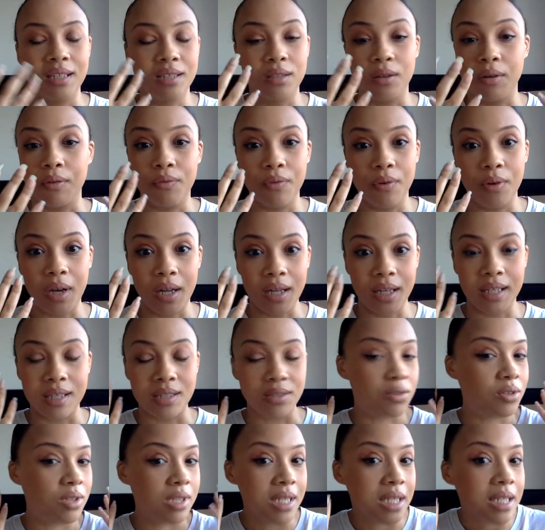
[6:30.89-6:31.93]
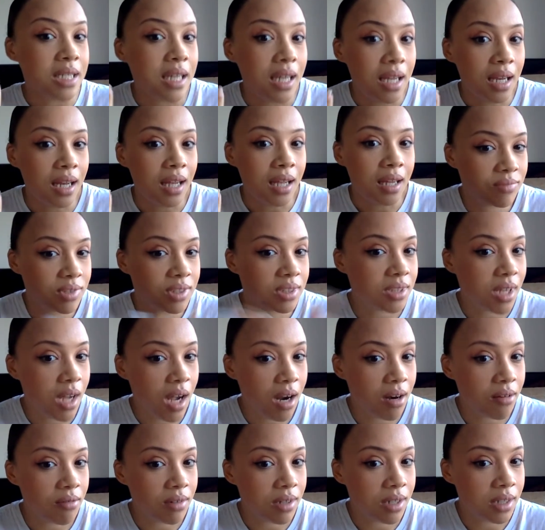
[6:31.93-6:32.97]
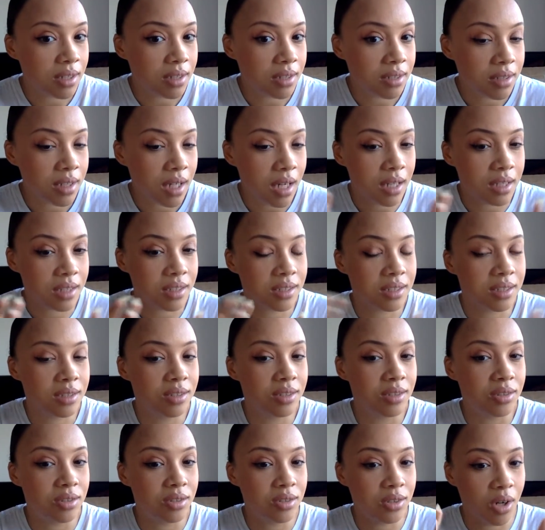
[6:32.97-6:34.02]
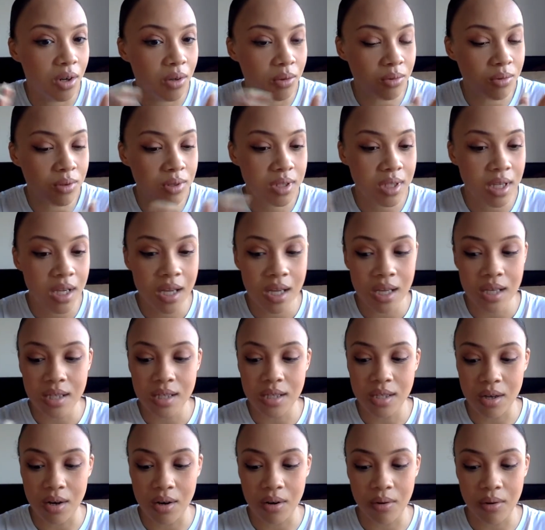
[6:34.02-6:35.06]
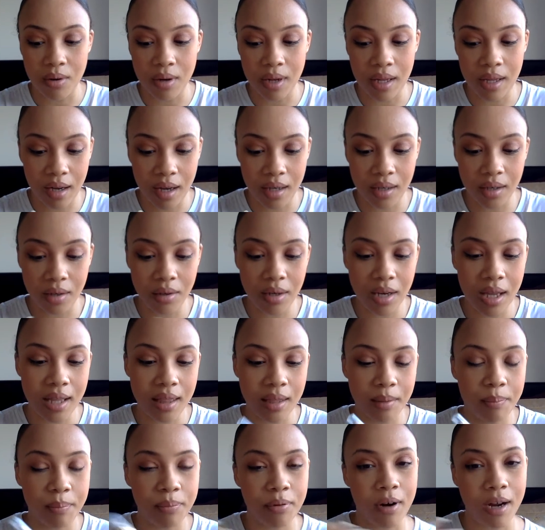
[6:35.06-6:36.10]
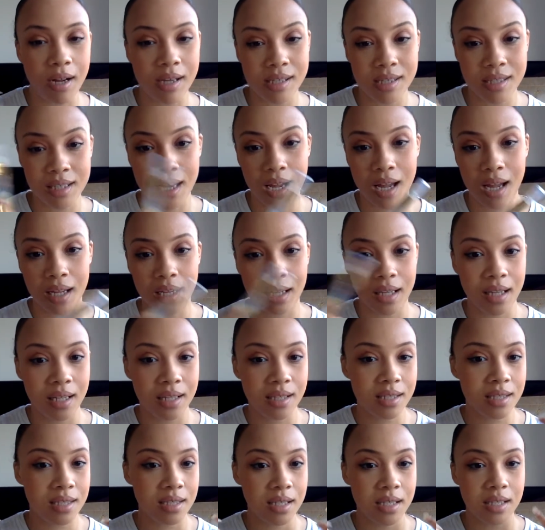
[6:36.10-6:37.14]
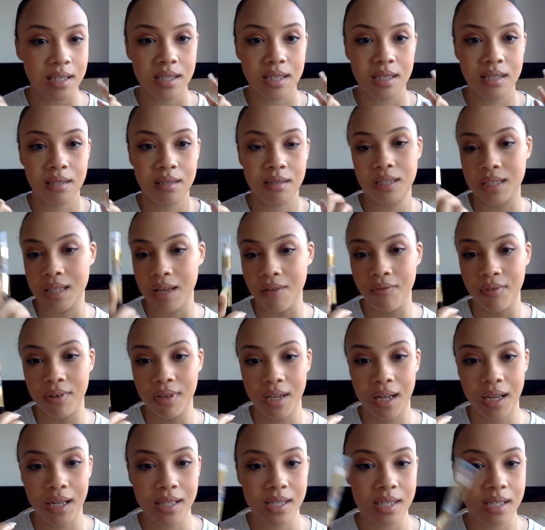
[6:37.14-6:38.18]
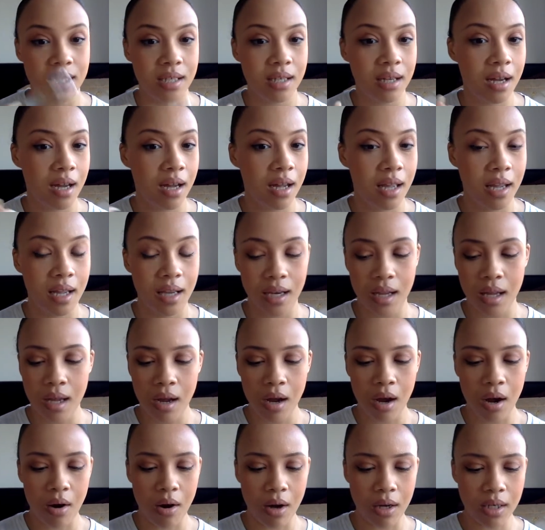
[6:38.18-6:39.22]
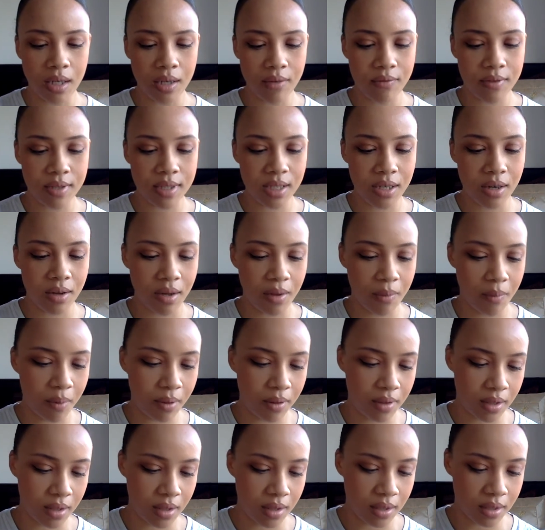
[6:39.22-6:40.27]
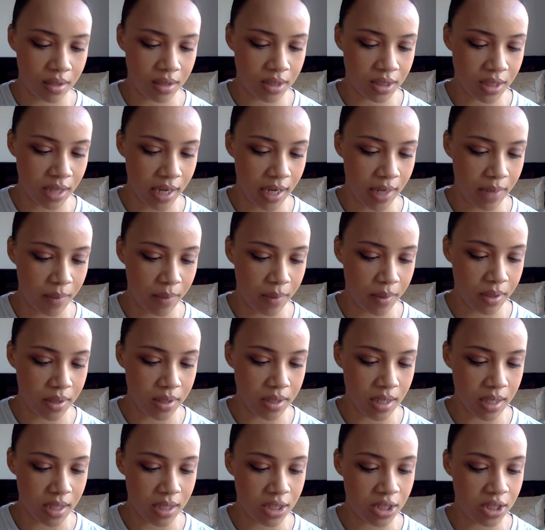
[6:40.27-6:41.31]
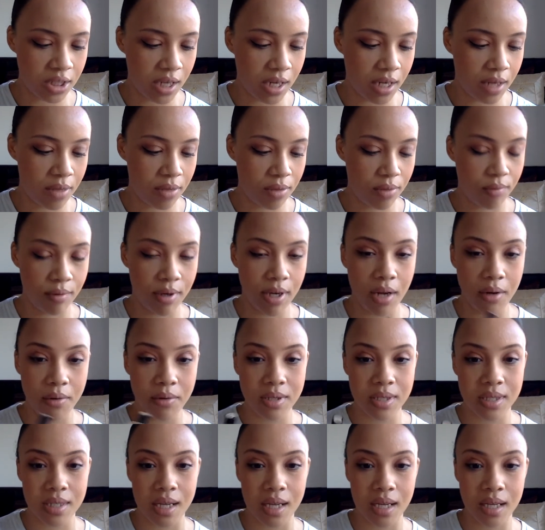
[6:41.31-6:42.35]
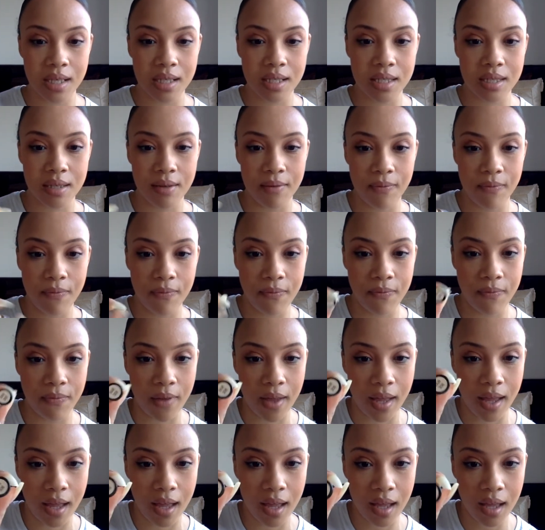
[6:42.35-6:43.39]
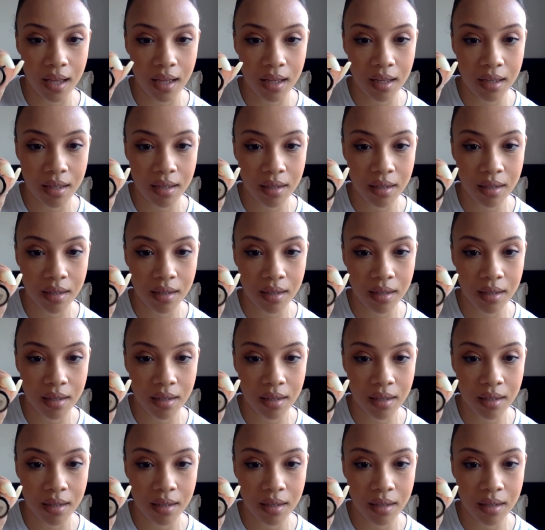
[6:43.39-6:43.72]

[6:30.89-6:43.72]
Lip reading: don't feel like it's concealing. Sorry, I just don't. So I know like the price tag, it's $7.99. Oh, I didn't even tell you what the shade was. It's shade 306 Fair,